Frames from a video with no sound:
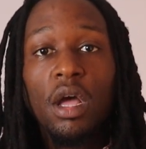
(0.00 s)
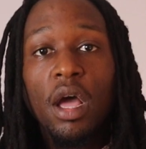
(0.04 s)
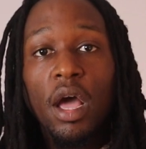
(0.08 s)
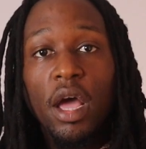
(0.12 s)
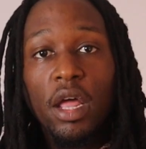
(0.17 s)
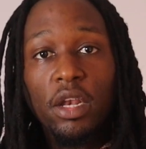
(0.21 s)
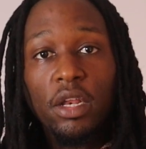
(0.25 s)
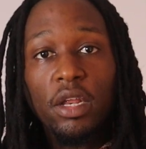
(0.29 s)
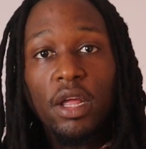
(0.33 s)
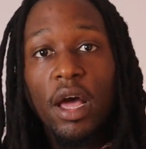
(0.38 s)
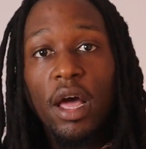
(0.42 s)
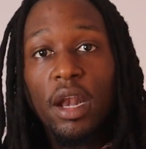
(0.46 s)

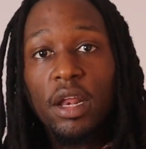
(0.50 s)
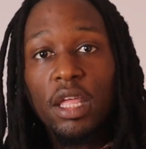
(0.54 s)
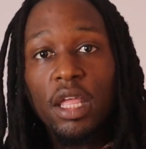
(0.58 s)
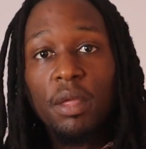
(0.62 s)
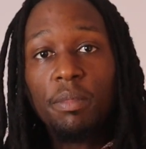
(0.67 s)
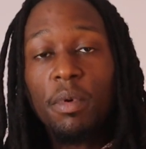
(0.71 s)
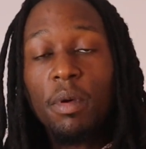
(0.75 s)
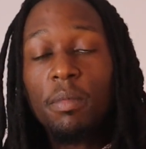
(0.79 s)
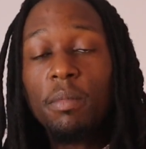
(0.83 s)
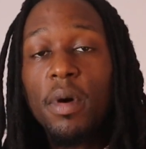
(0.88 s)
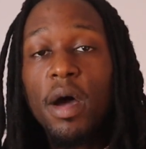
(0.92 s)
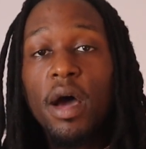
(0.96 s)
And you got to
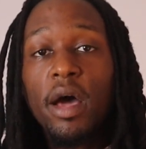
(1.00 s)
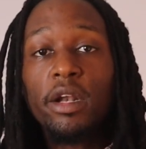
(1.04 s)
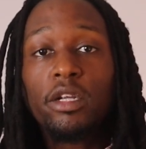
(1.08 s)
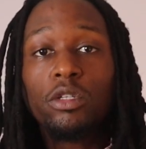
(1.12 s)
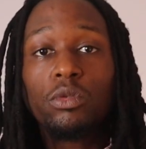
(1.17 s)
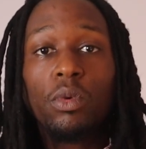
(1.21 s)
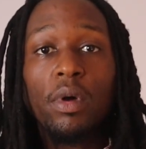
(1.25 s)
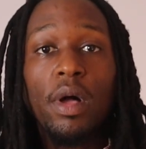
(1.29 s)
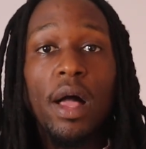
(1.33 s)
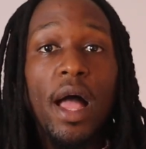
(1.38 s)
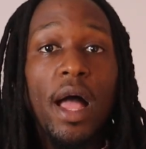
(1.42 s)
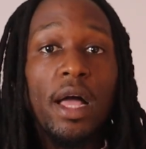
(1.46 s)
keep in mind as
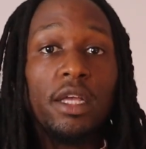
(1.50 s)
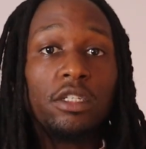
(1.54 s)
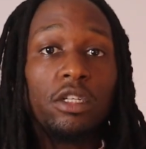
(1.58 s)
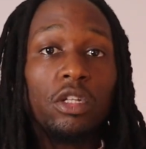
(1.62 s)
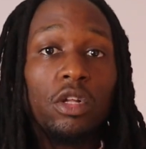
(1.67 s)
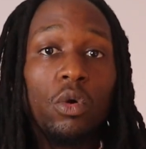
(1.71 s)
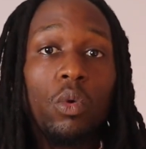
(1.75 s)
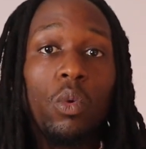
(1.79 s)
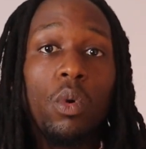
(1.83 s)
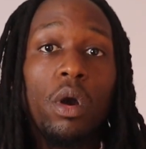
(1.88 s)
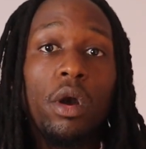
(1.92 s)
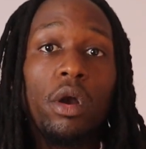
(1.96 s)
well, as an
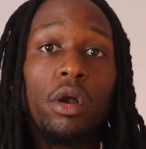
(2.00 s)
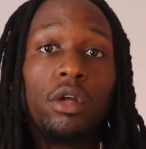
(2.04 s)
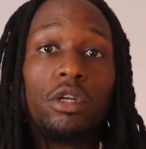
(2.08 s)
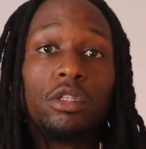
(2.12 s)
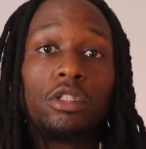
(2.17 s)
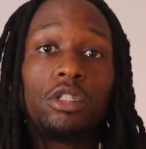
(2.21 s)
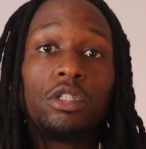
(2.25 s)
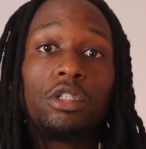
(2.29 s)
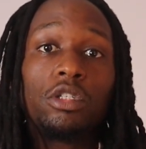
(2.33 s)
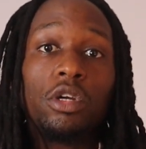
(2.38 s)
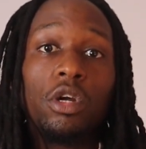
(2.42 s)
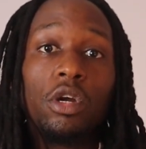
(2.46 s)

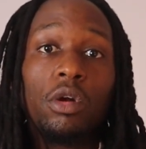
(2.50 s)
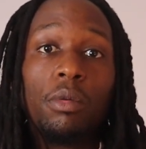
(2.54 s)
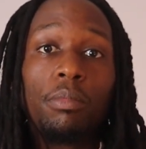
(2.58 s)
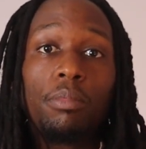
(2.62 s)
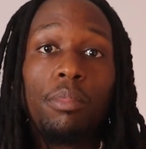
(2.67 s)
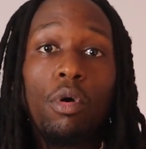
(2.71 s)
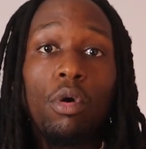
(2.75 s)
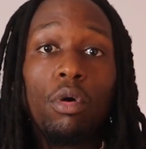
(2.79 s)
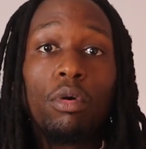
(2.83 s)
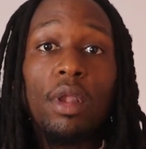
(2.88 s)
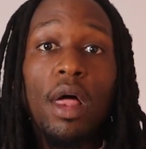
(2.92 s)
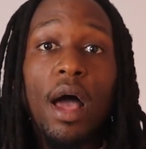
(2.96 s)
Aquarius, your
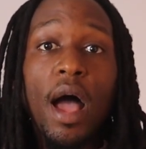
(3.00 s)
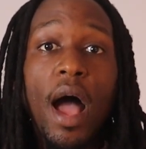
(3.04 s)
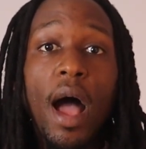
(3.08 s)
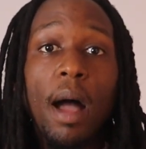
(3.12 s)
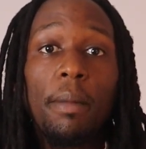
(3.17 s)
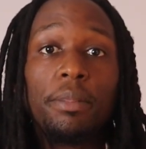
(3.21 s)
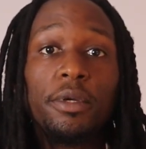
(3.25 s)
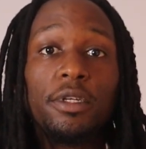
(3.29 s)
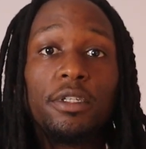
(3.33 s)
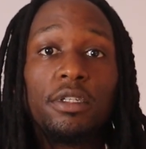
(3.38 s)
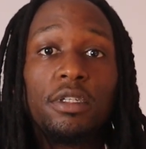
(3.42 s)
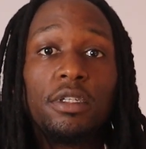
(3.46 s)
polar
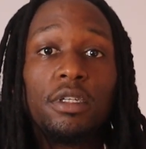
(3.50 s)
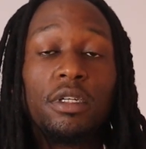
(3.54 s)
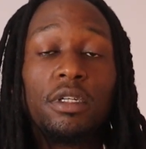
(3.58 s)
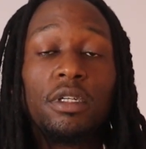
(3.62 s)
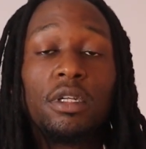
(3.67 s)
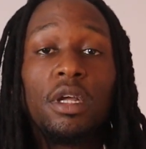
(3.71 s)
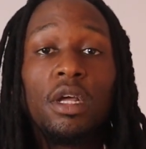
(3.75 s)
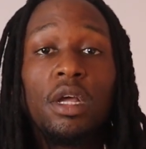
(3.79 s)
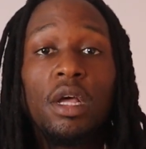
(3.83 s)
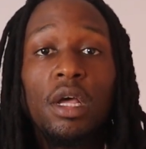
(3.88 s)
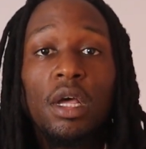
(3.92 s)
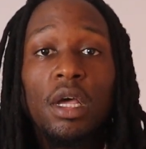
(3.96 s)
opposite
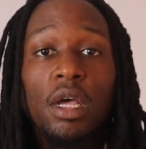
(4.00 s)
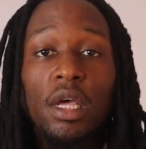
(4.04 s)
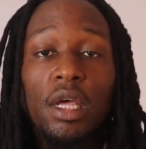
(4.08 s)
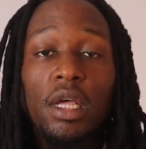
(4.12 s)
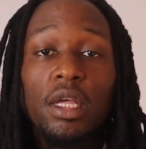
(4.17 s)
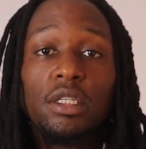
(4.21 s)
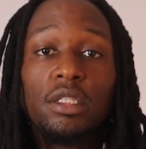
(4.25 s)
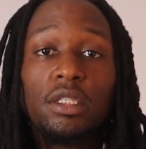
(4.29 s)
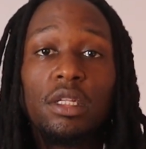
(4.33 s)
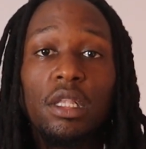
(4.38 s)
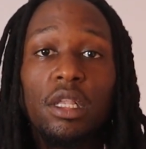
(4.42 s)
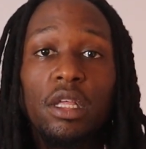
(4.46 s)

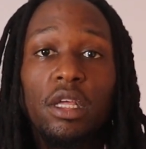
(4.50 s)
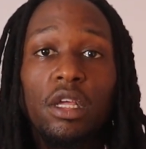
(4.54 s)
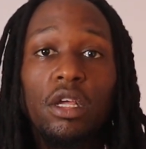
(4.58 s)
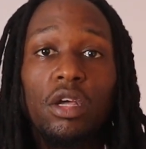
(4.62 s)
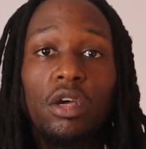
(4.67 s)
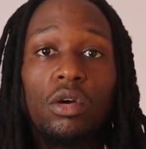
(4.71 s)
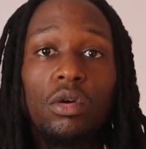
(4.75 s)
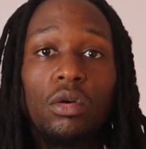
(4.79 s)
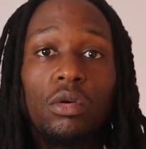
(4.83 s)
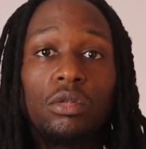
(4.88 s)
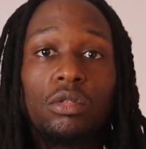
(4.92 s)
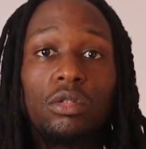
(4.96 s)
is Leo.